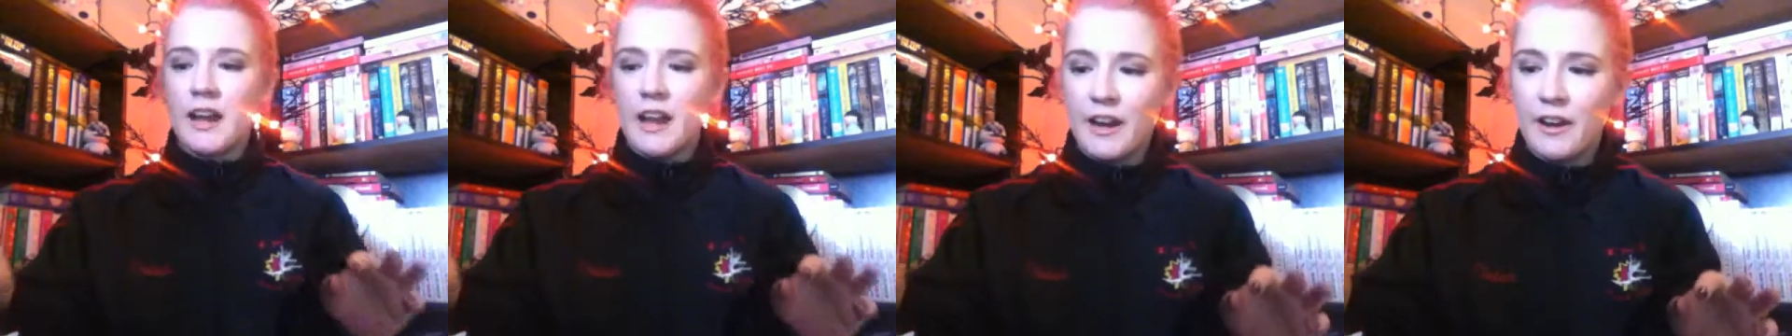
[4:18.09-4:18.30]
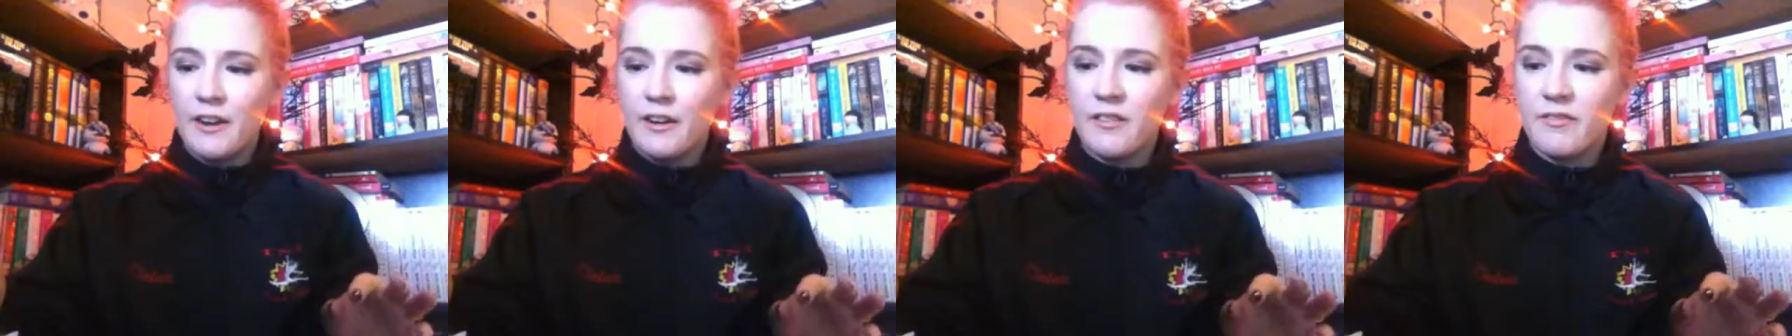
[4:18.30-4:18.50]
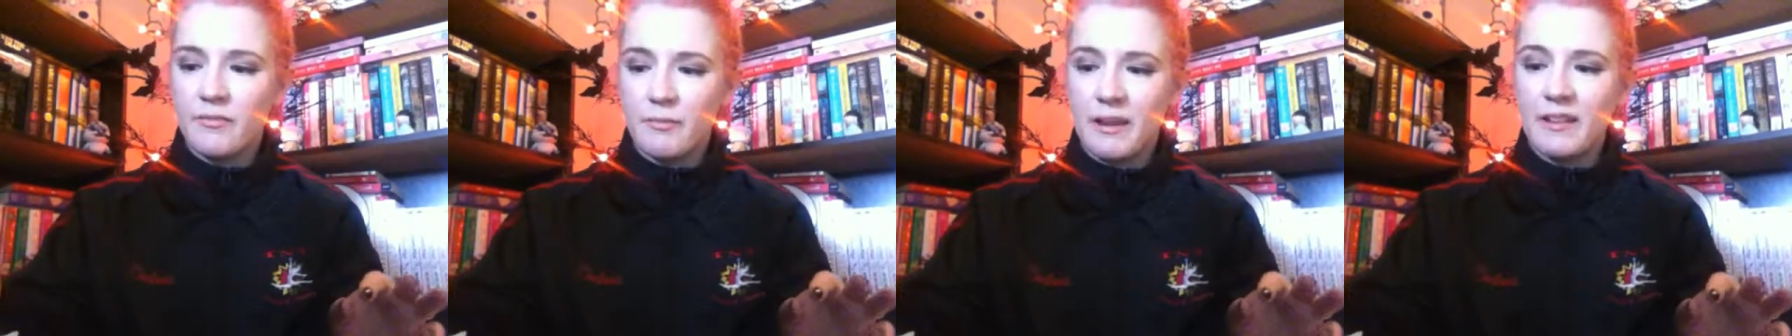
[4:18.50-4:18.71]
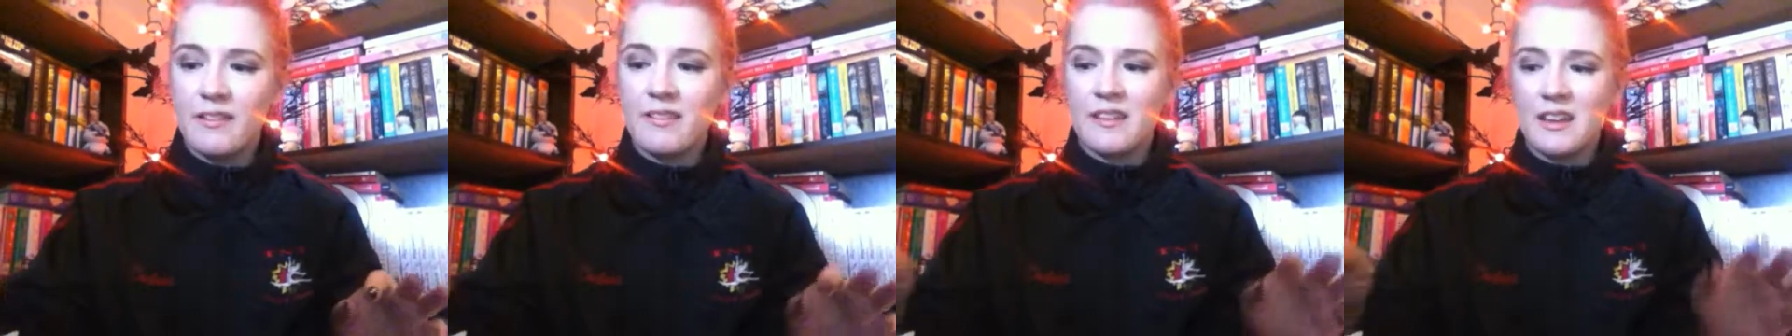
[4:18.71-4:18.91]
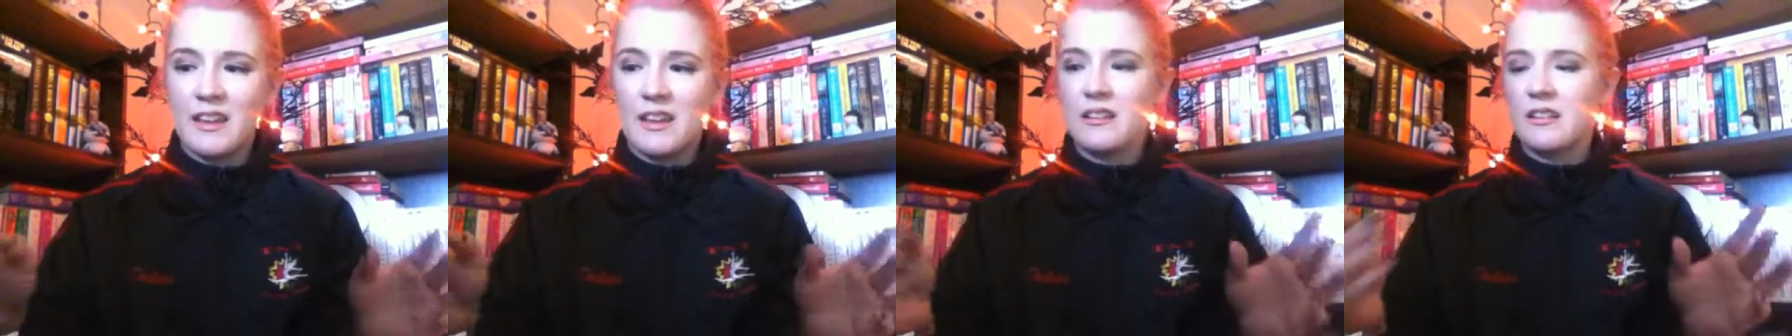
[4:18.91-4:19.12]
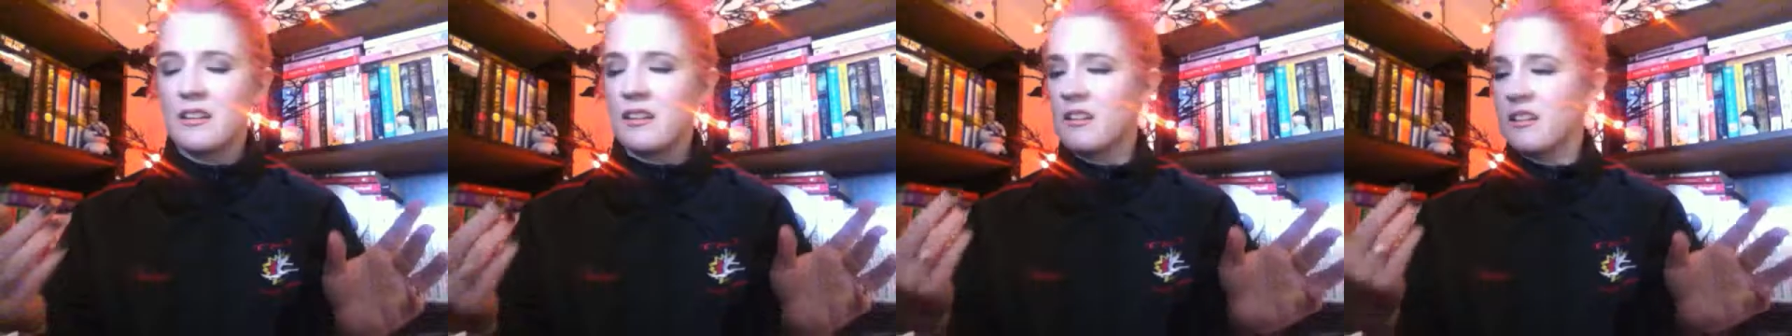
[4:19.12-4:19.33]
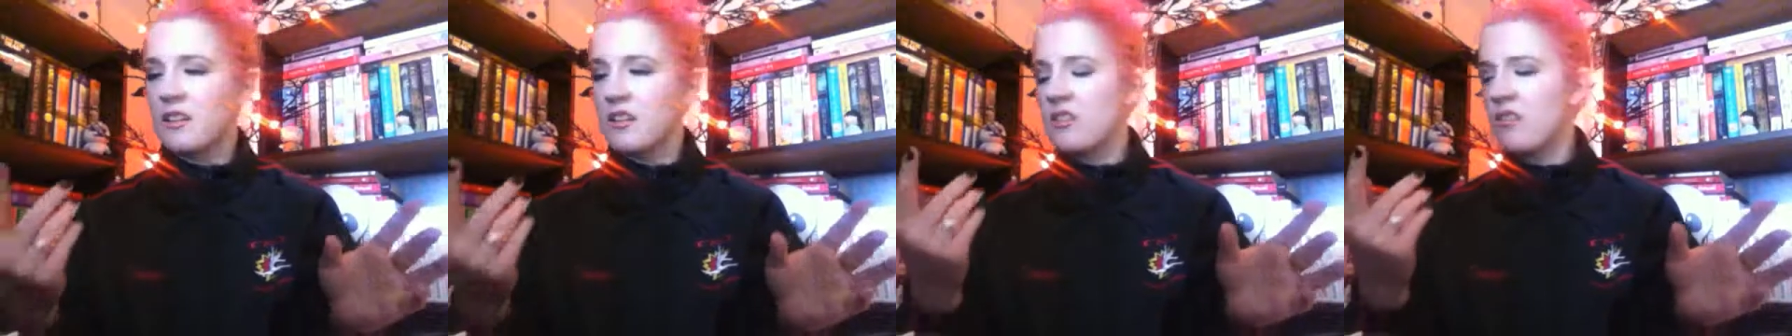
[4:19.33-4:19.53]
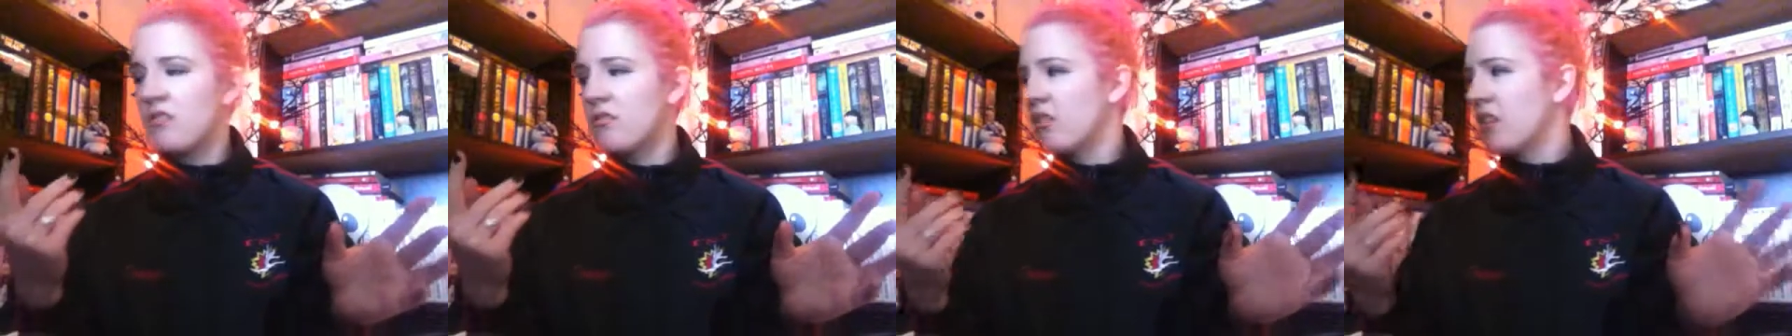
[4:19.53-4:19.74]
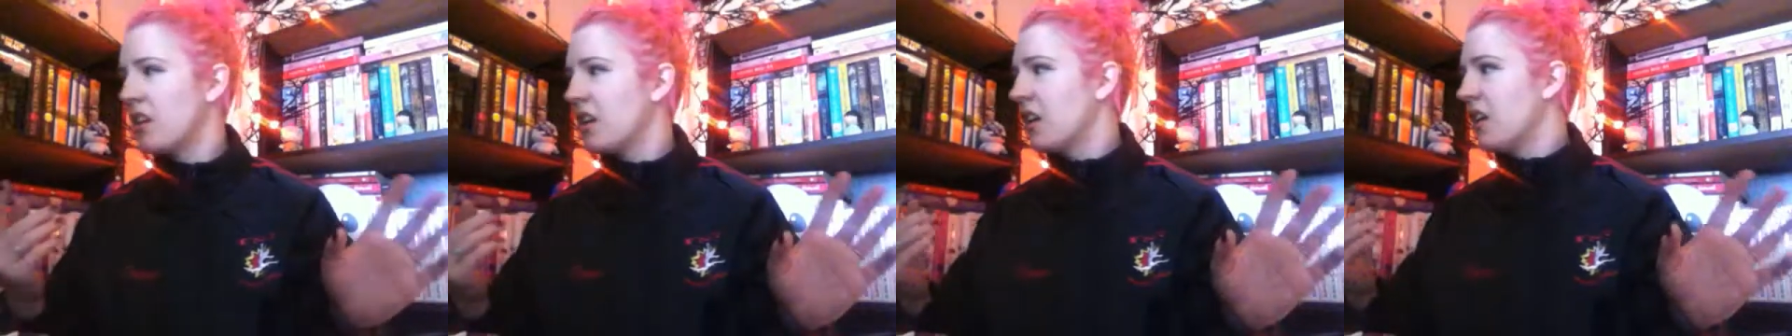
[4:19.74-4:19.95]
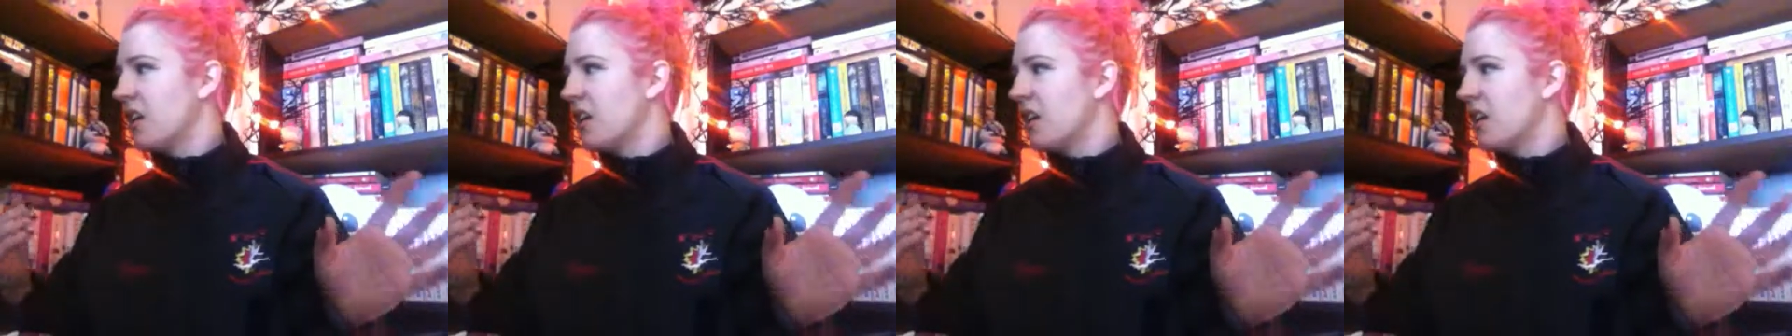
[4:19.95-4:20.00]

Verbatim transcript: care of my skin because I don't